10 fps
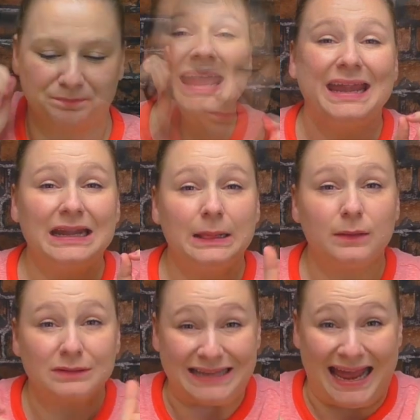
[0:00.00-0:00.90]
Any
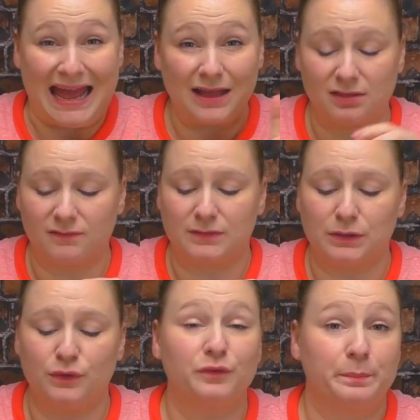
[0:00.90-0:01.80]
little tags of
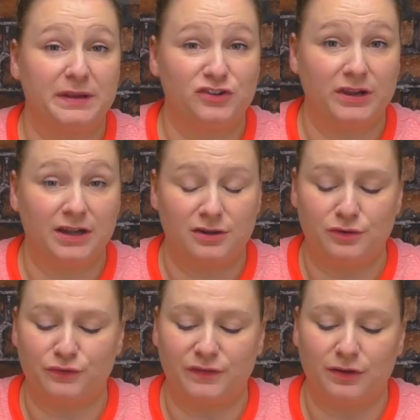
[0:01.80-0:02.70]
glue from pinching it in
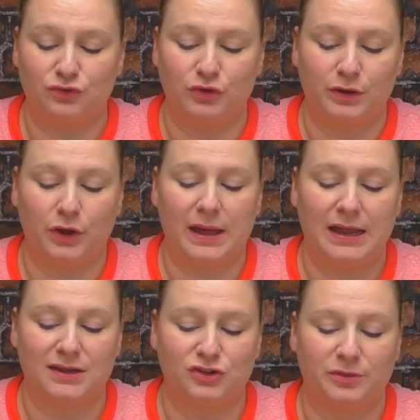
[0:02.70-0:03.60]
your fingers, you can go
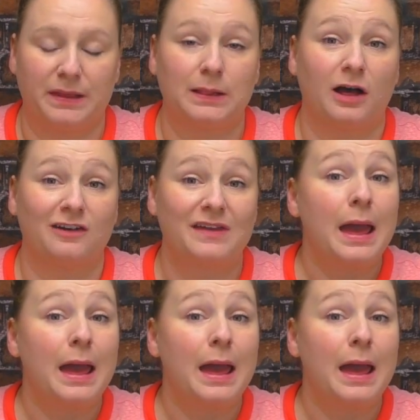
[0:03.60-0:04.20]
ahead and just peel off.